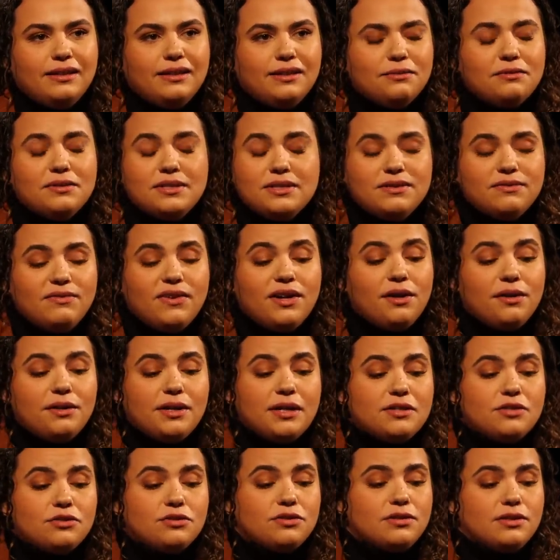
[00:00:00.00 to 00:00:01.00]
It was very
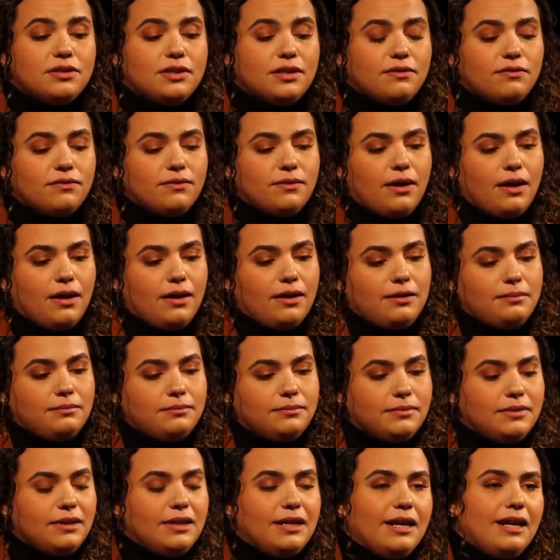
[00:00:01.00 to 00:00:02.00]
interesting.
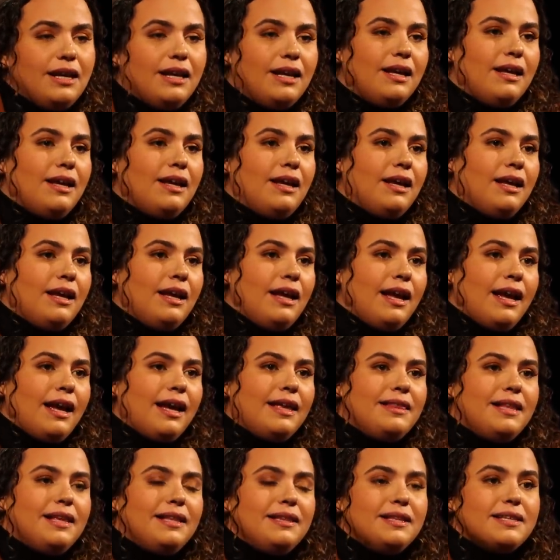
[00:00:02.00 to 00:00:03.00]

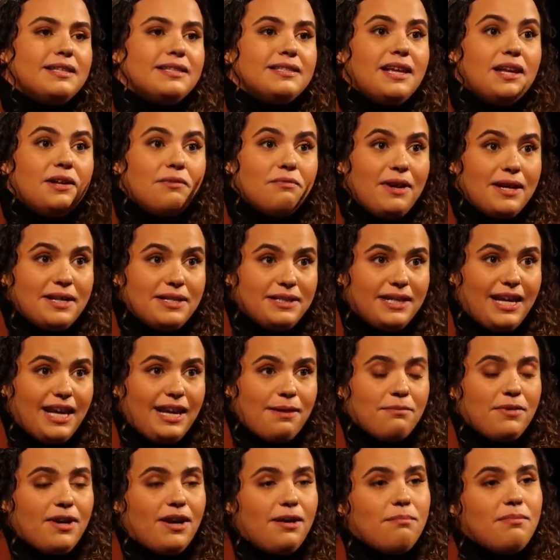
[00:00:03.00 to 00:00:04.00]
And then the sunrise
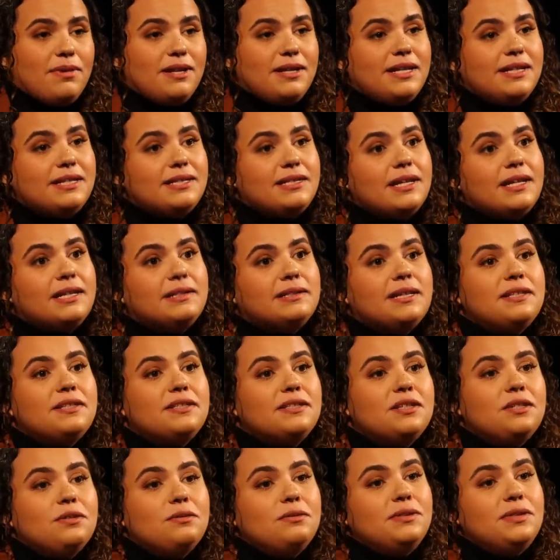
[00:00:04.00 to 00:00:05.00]
came up, and he's like, let's
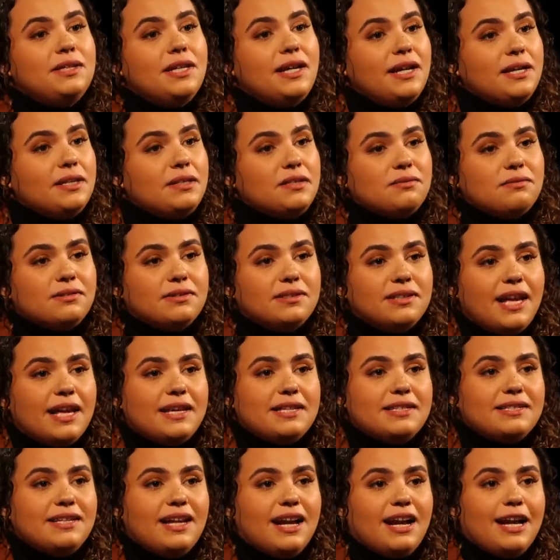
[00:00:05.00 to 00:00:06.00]
go dance one
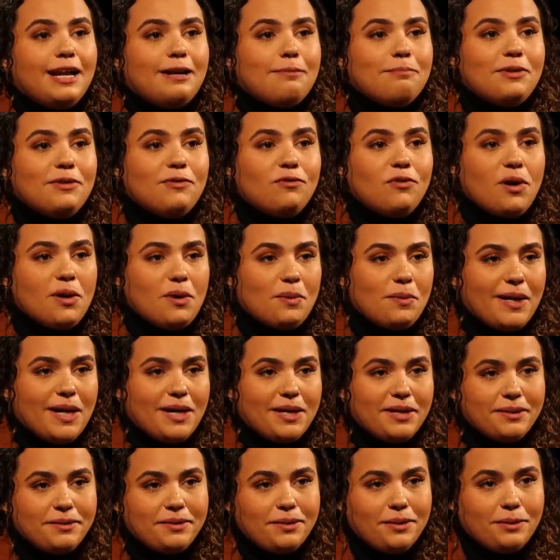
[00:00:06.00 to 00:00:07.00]
last time before we
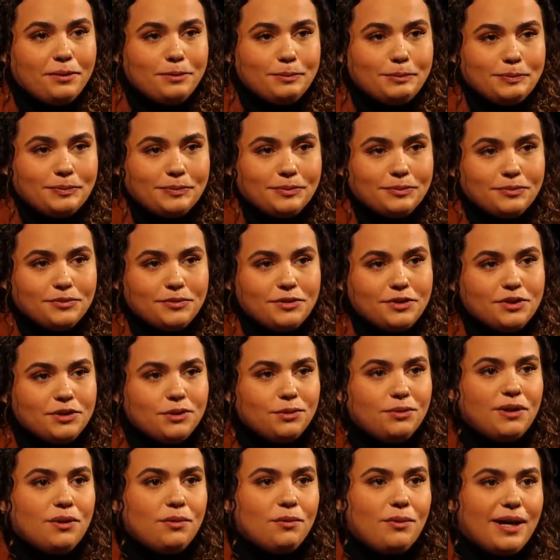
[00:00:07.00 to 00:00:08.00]
head home. So
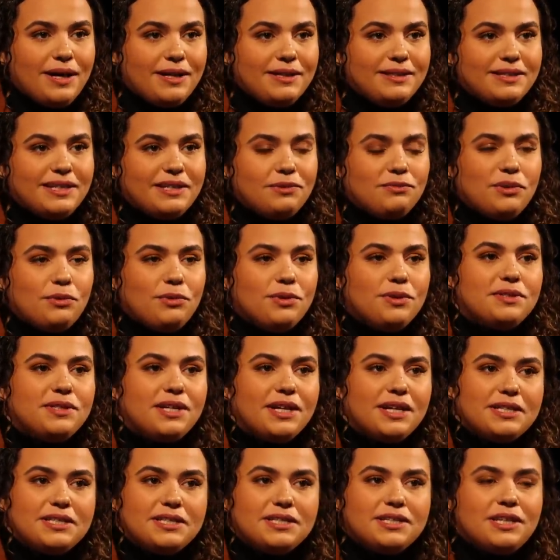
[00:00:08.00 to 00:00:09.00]
we went, and we were
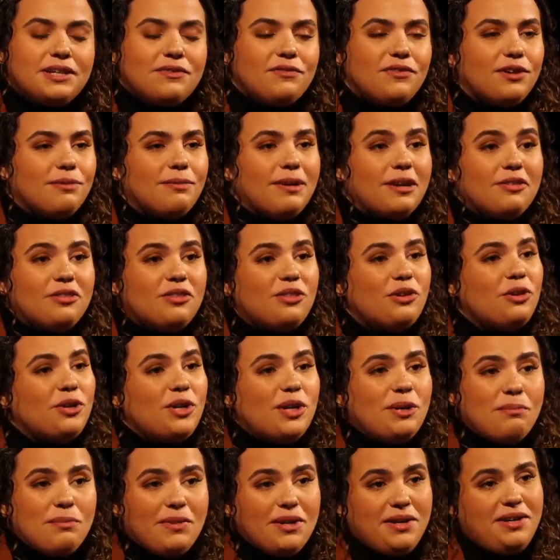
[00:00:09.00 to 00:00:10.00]
dancing for about
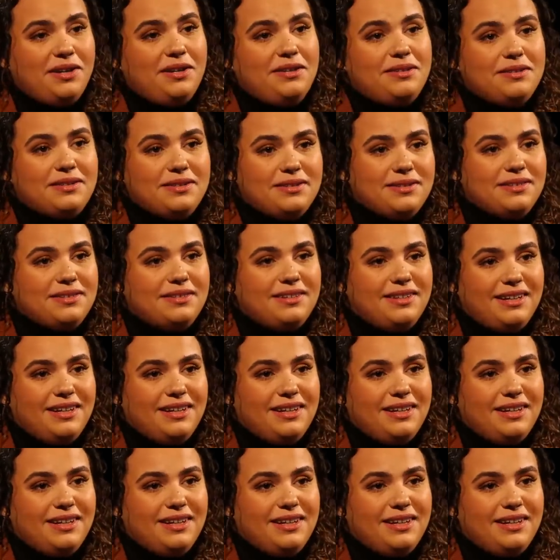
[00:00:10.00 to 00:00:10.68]
30 minutes.